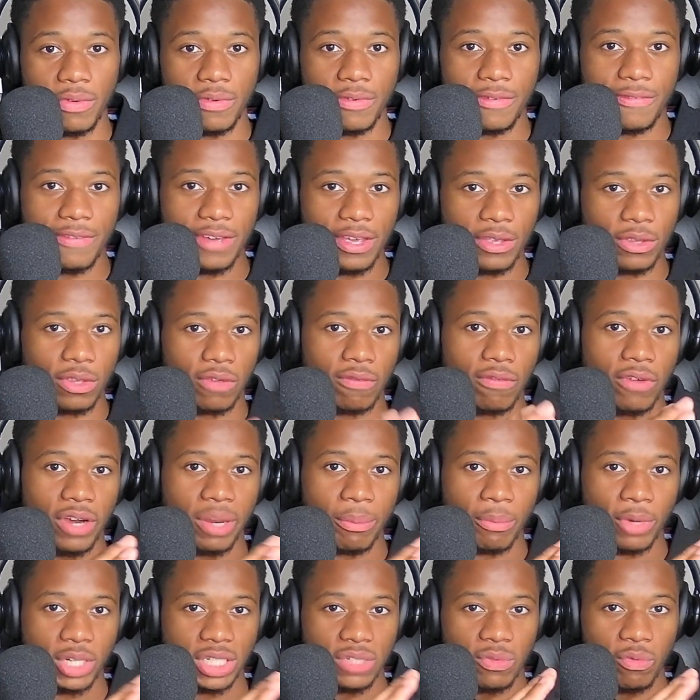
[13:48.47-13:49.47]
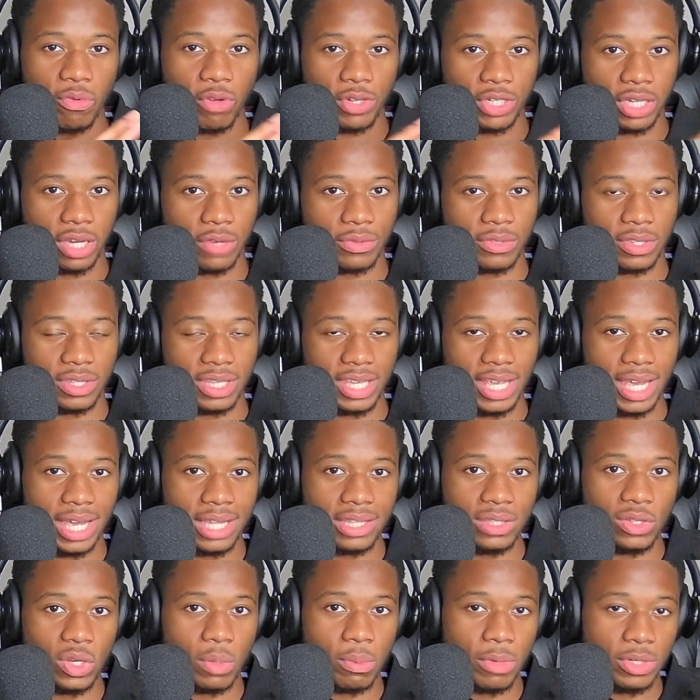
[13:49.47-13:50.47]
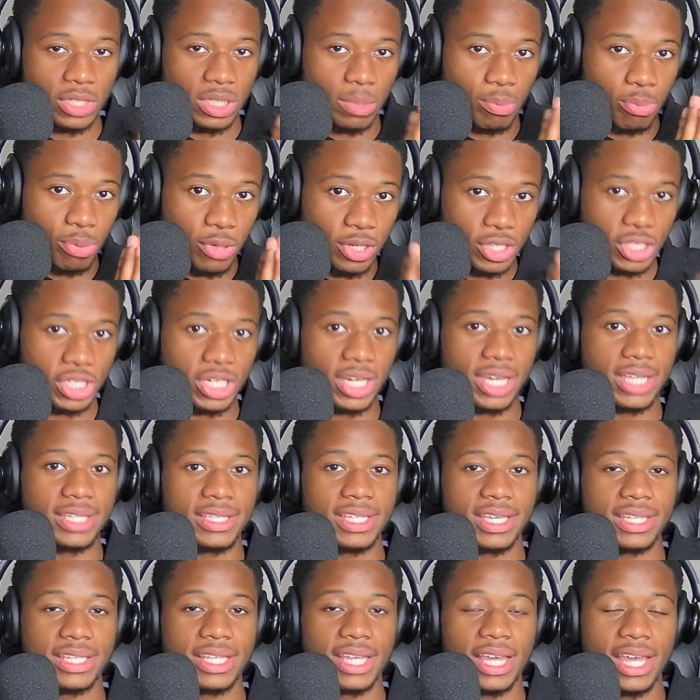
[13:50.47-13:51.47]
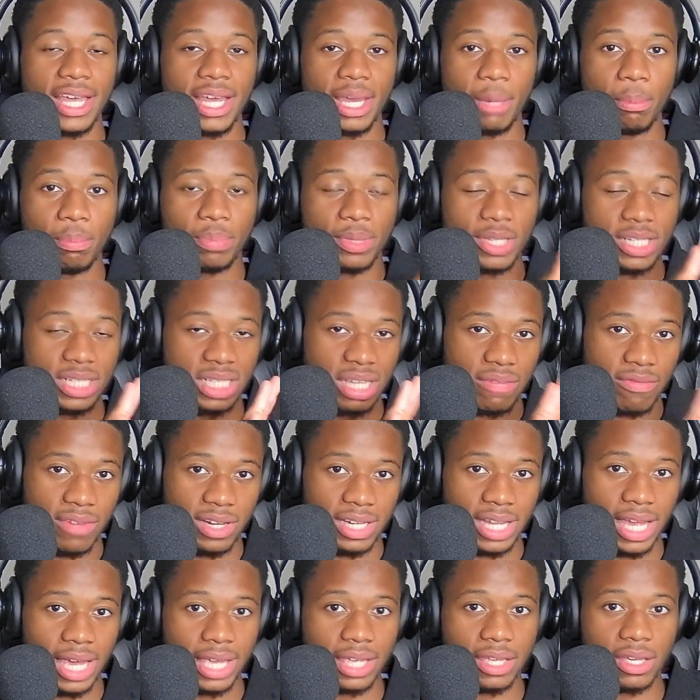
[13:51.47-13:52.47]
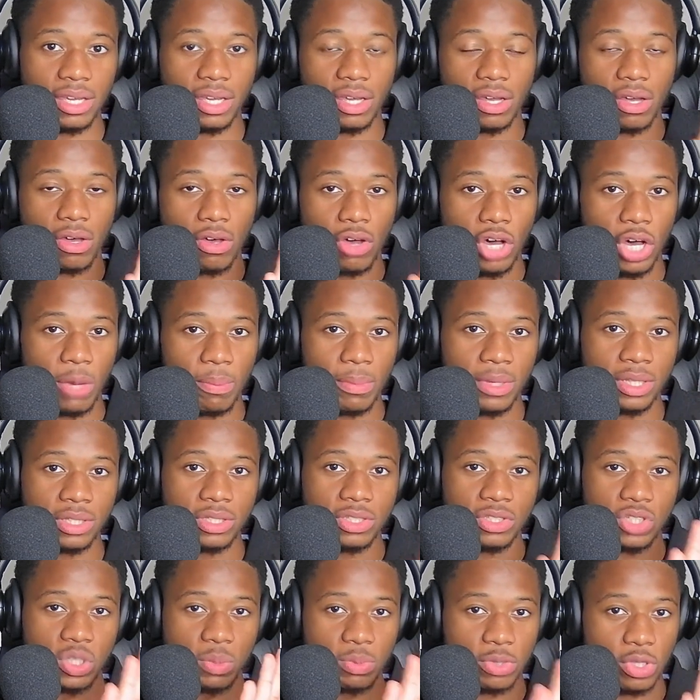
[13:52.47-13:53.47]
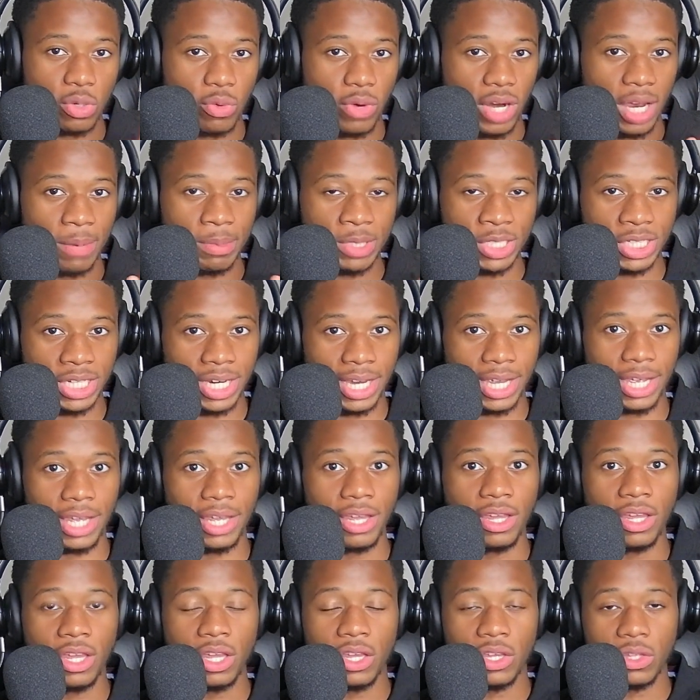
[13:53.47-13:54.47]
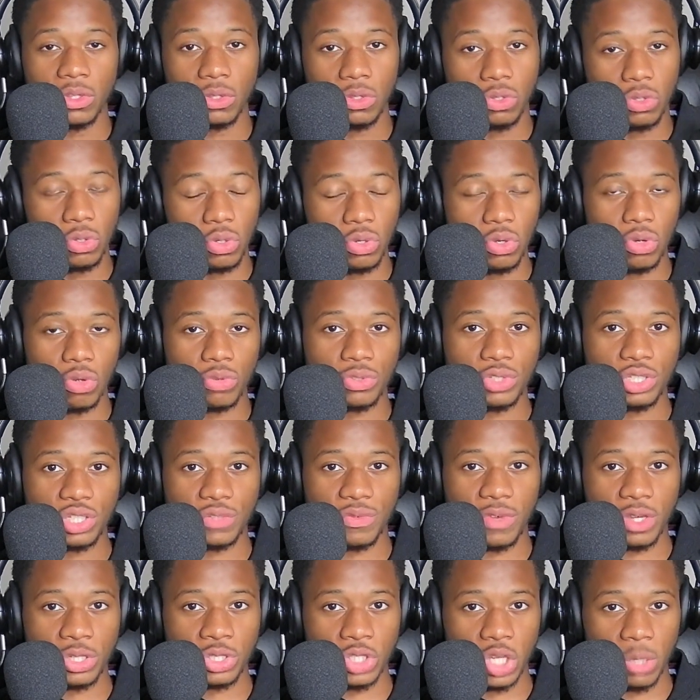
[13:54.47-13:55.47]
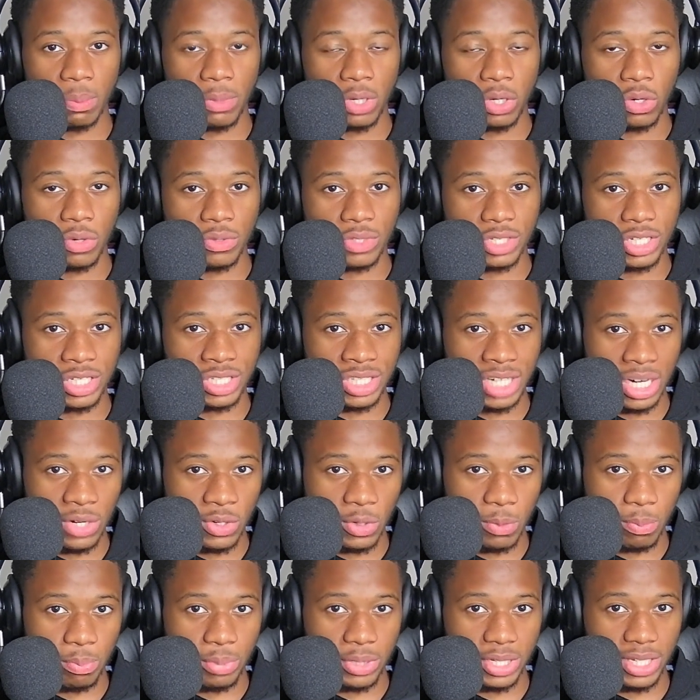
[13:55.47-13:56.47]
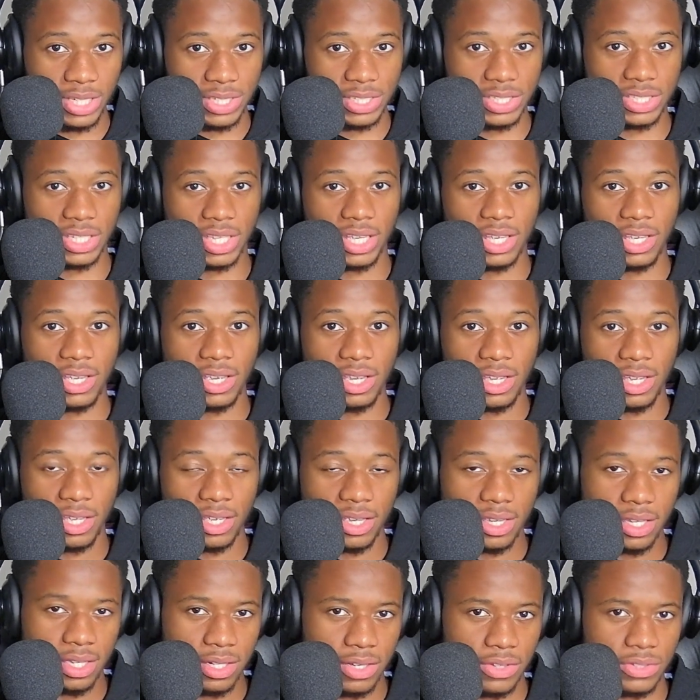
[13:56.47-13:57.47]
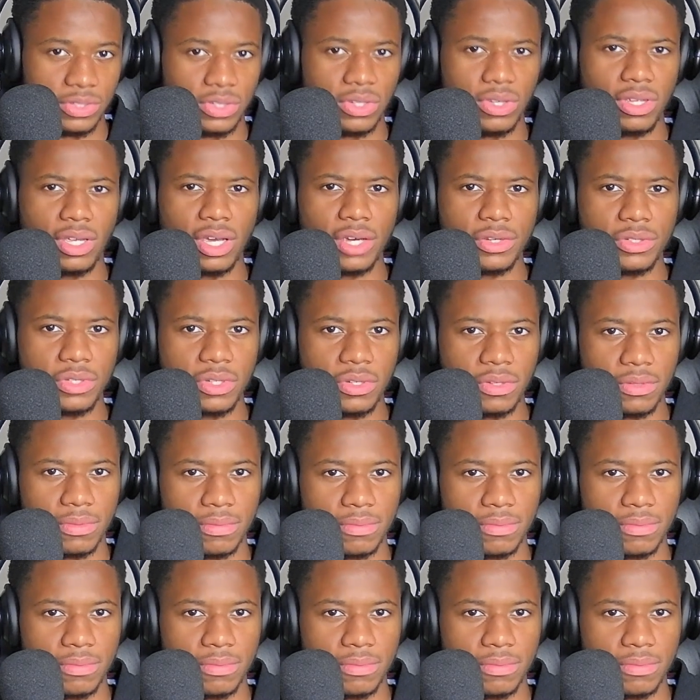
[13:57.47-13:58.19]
Thank you very much for watching to the end. You're much appreciated. Please leave a like, comment, subscribe, share. Do all these things to help me grow this channel, please. And I'll see you guys soon.